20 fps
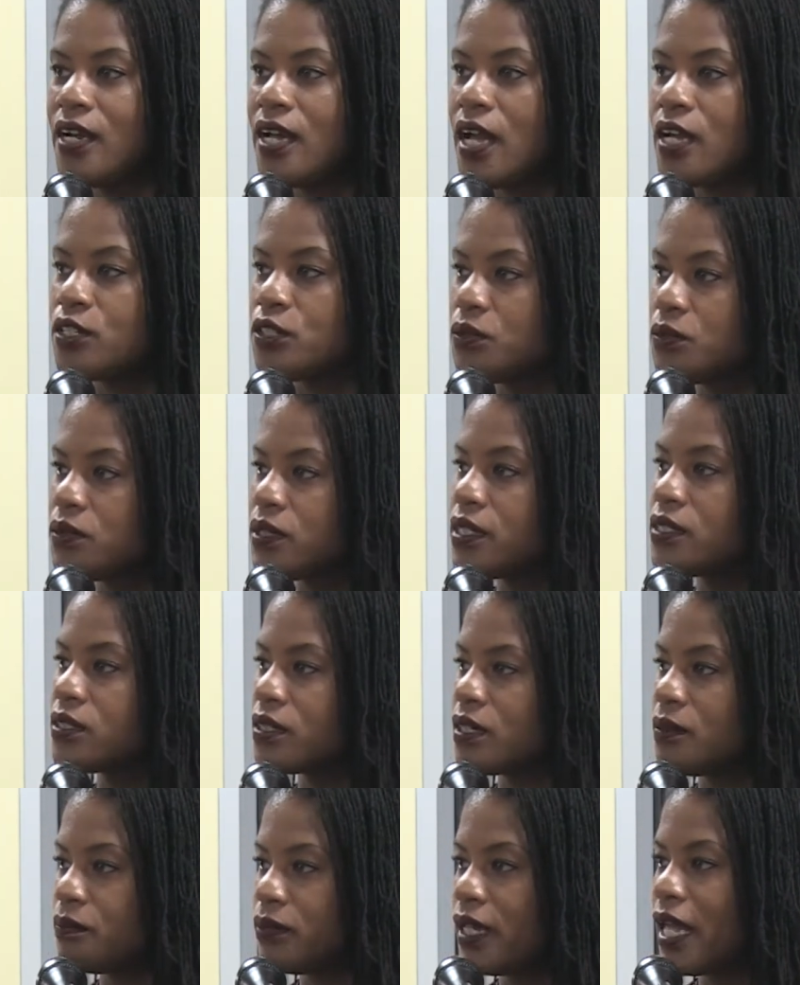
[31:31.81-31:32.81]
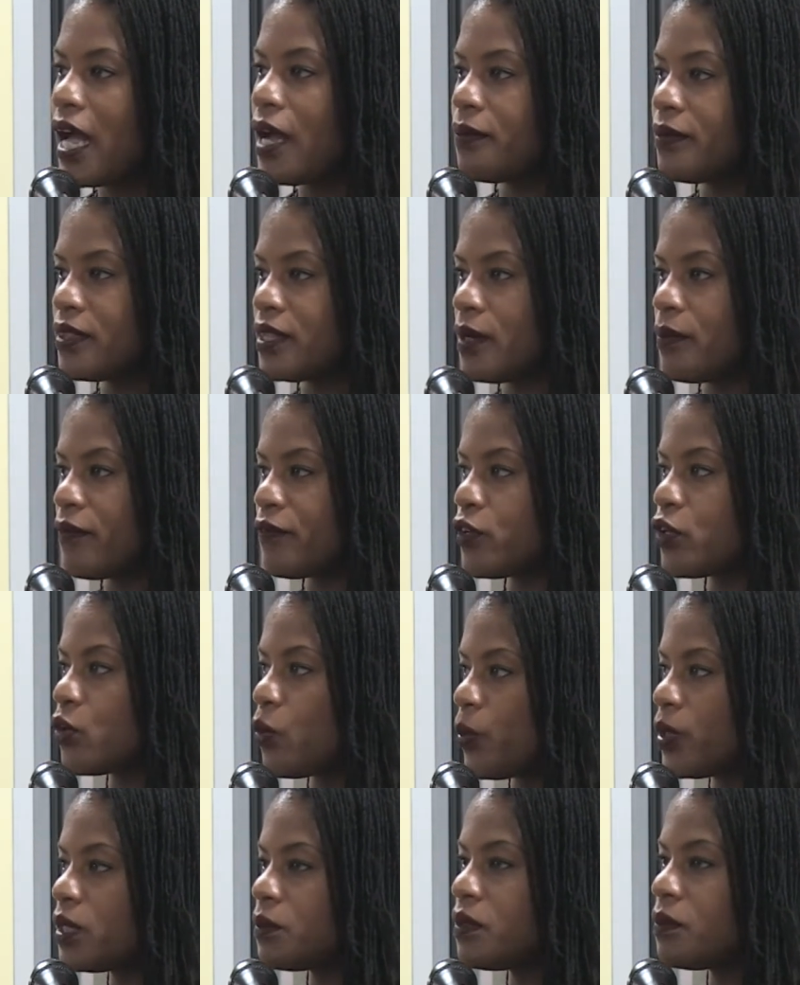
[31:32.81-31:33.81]
and you need to comply with them if you're
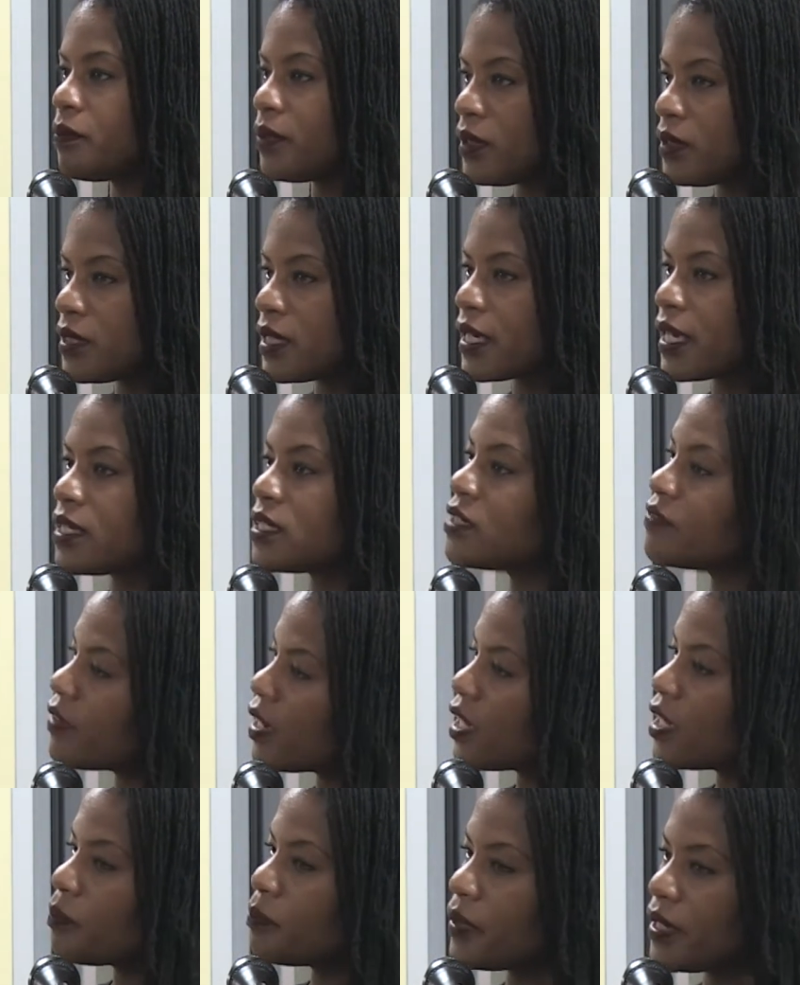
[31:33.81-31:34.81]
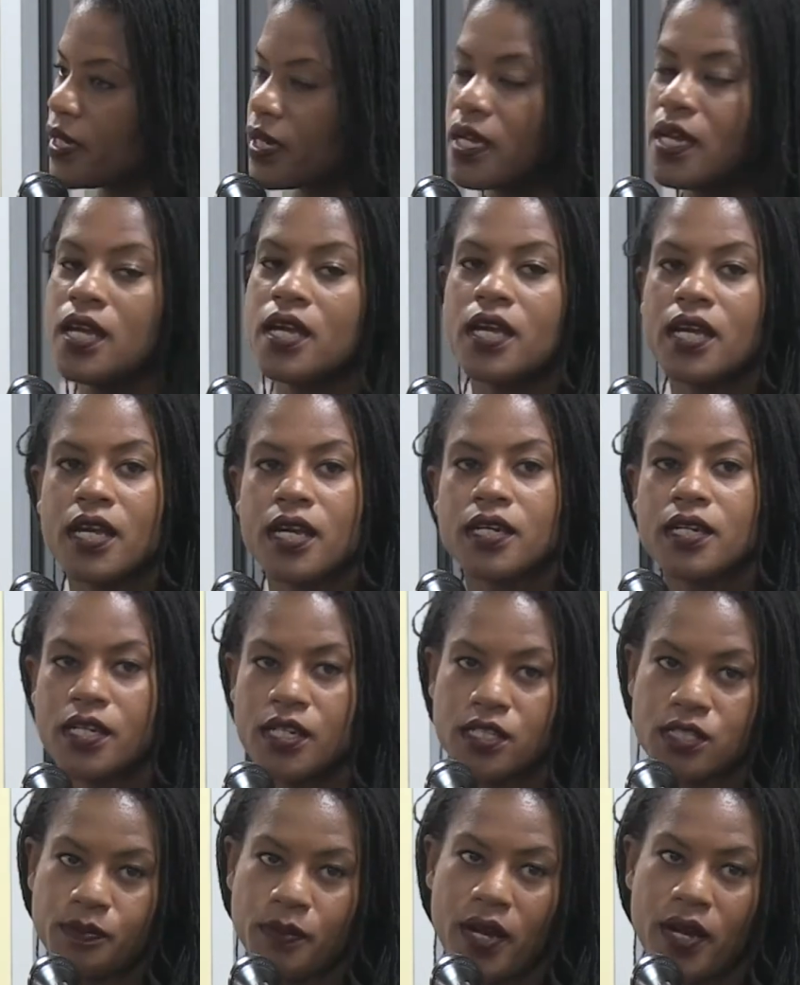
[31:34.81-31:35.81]
going to be building and developing in
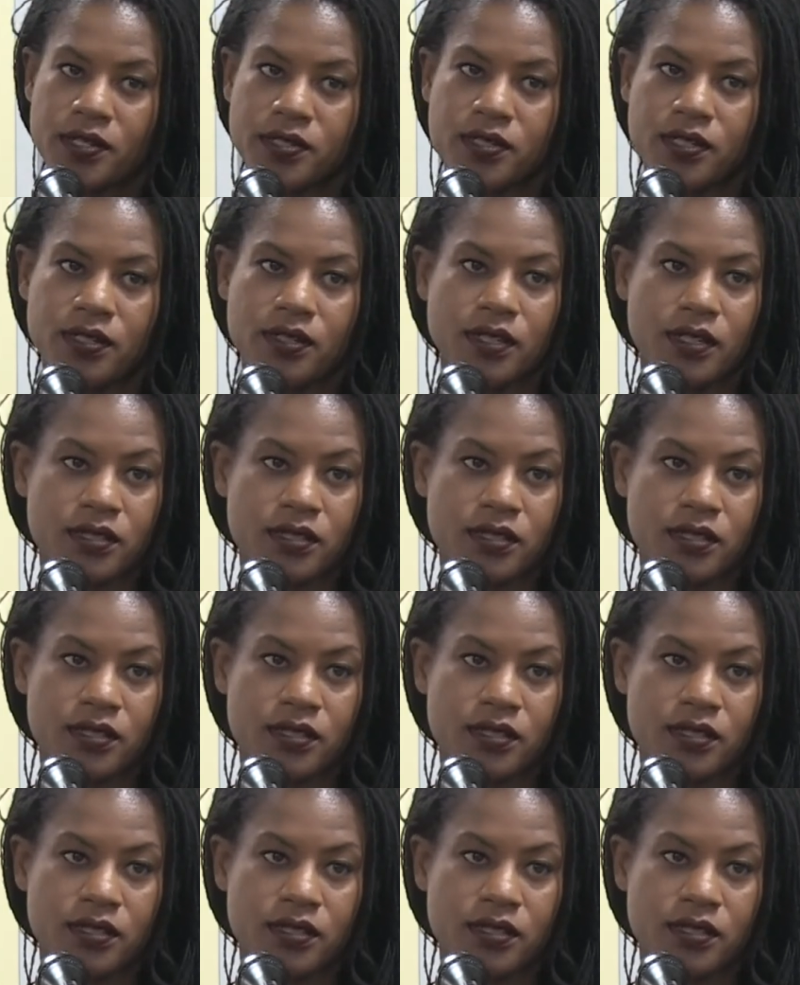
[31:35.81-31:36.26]
East Boston.